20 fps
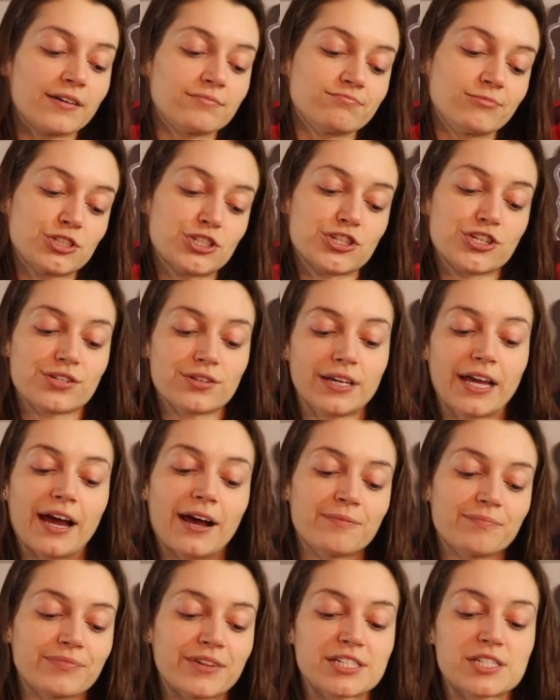which,
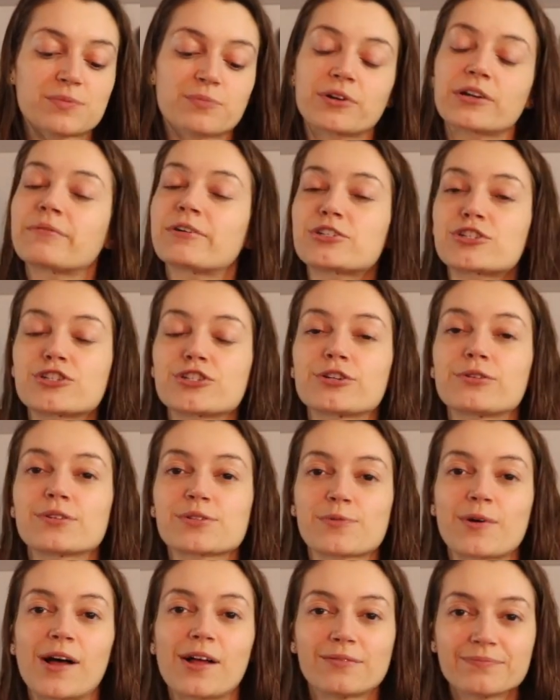yeah, that's pretty much true
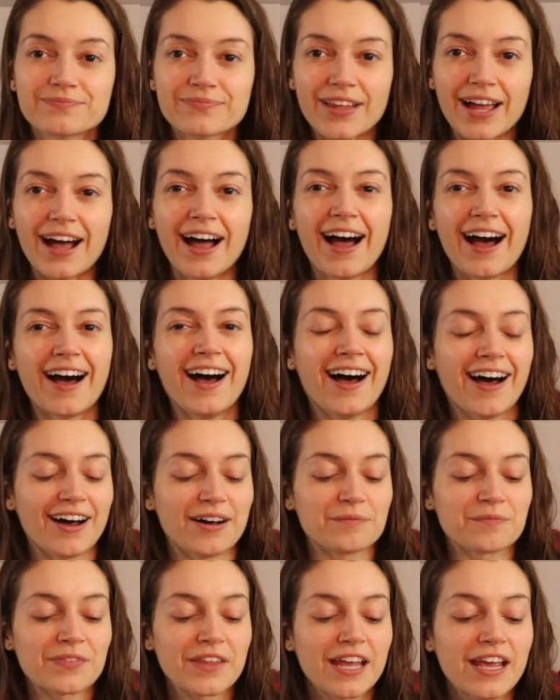as well.
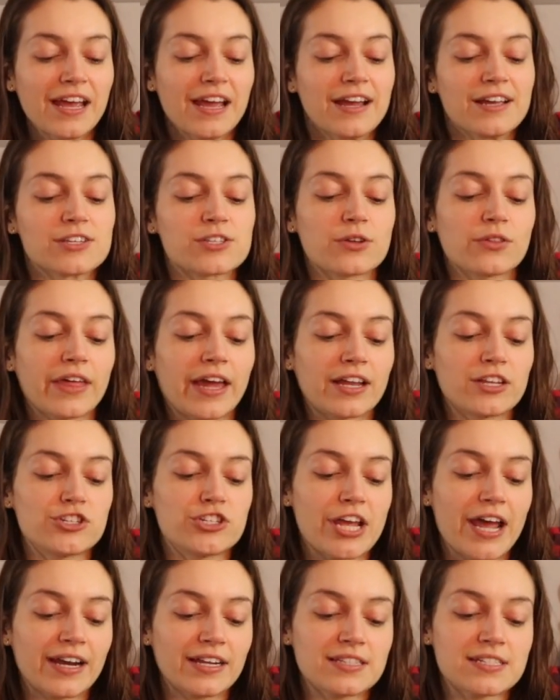um, so then
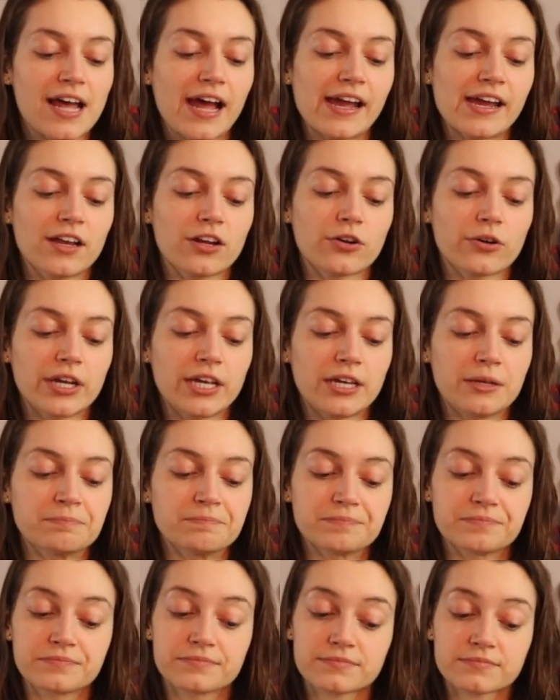Jed and Ty agree
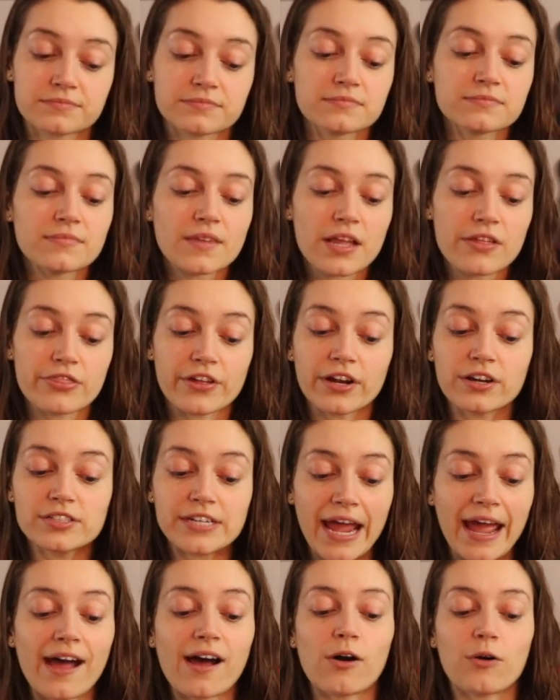they're
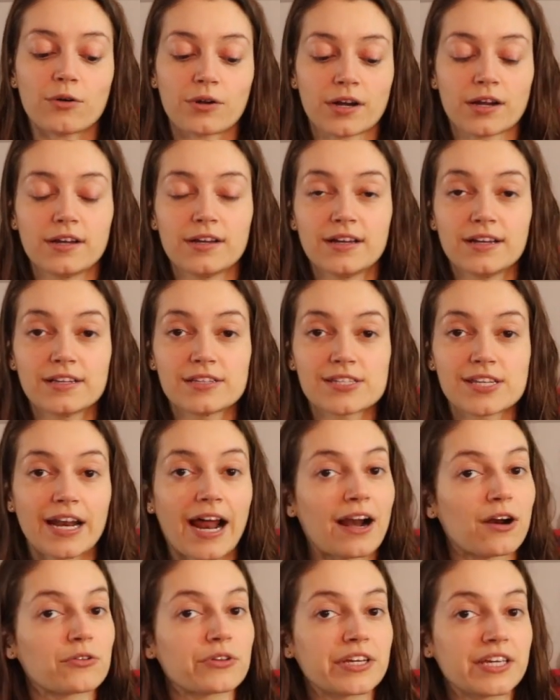down to
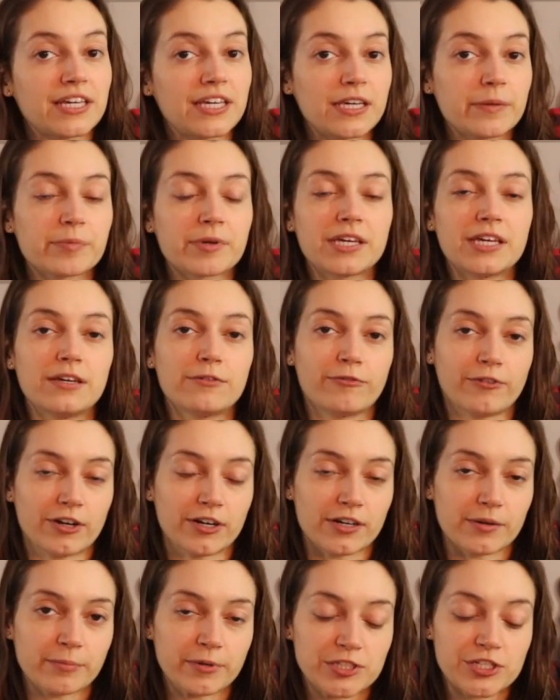not only keep
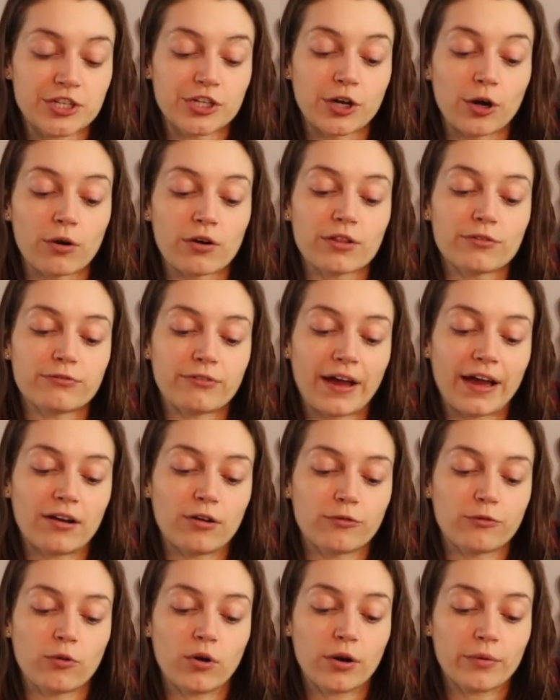Kiefer, but to go to the
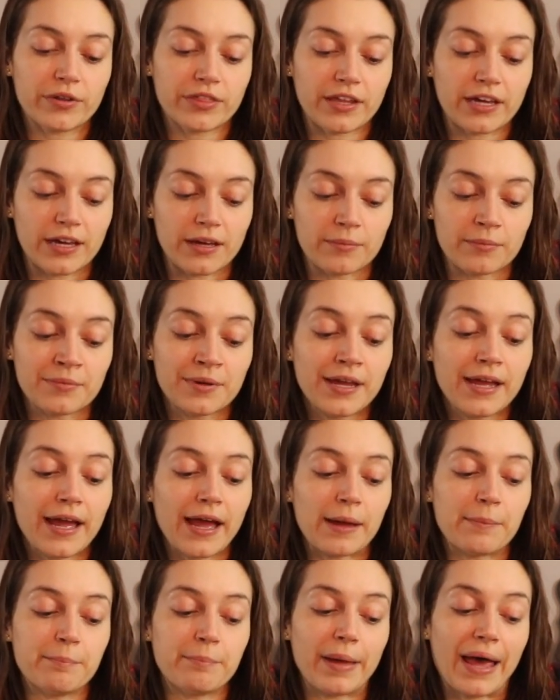Final Four with him
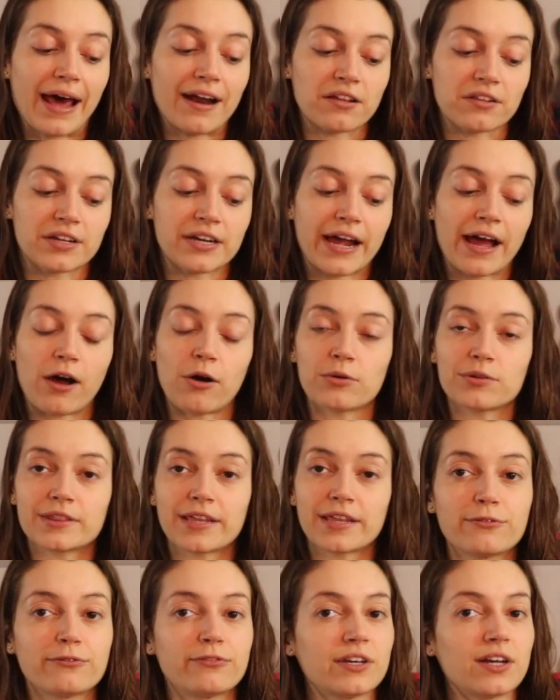and battle it out.
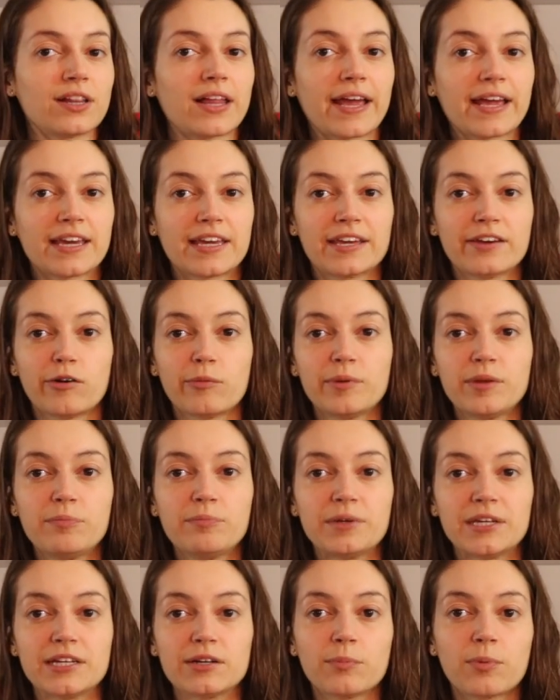feel like he'll be
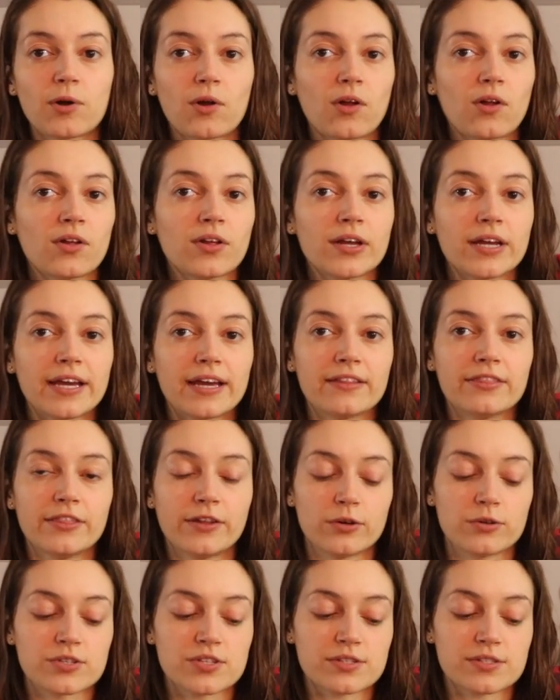beatable in
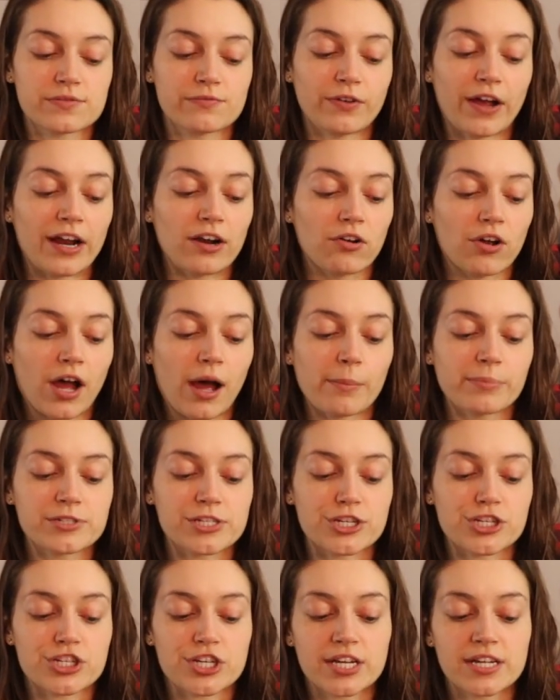those final
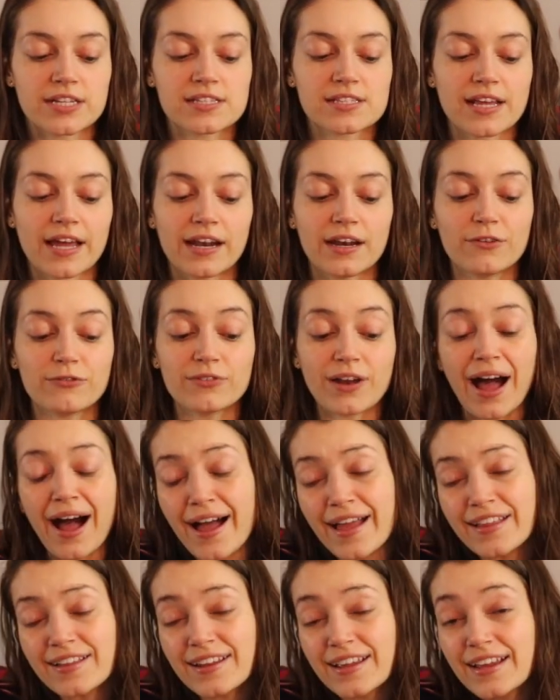competitions, and if
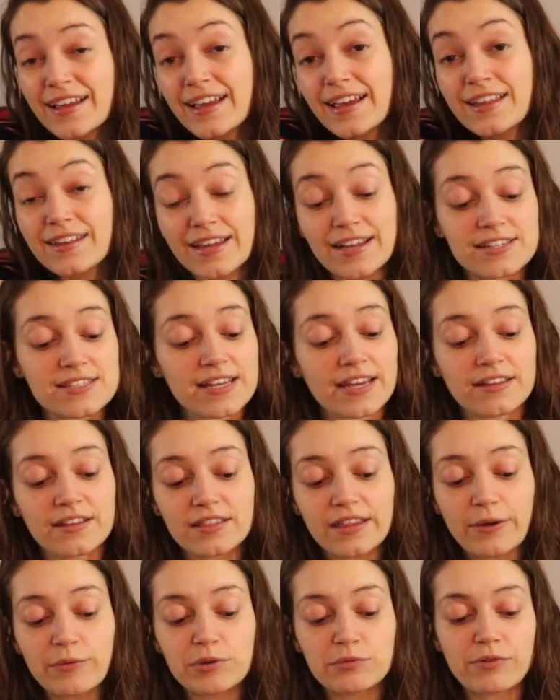not, they say
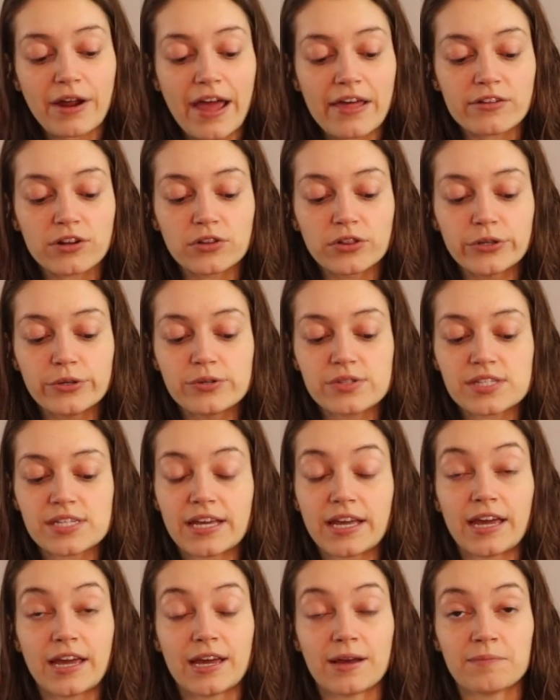that they would rather lose to
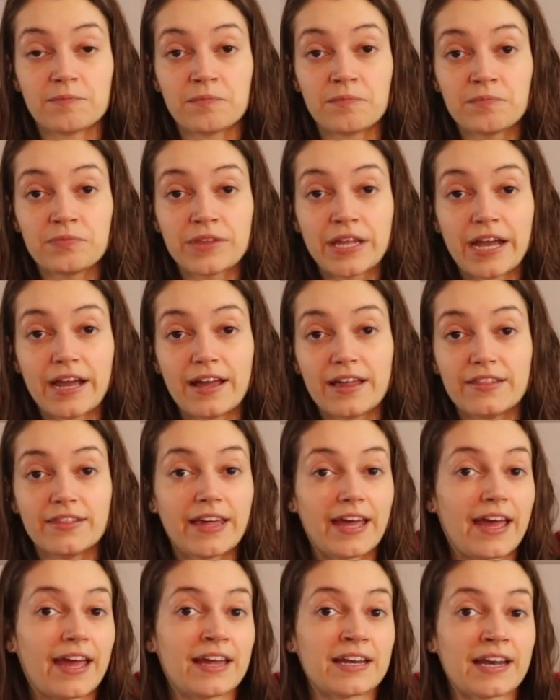him
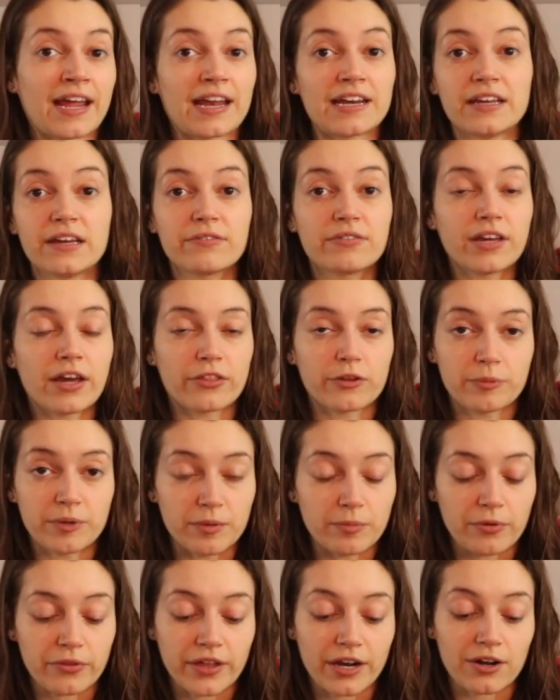than any of the other
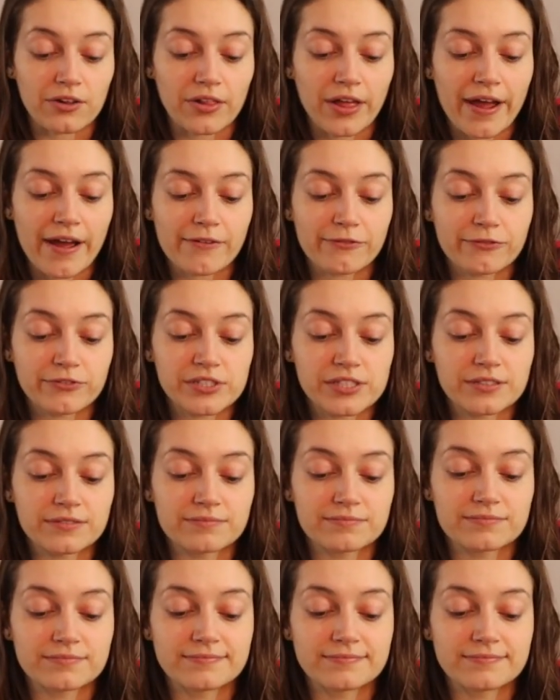people that are left.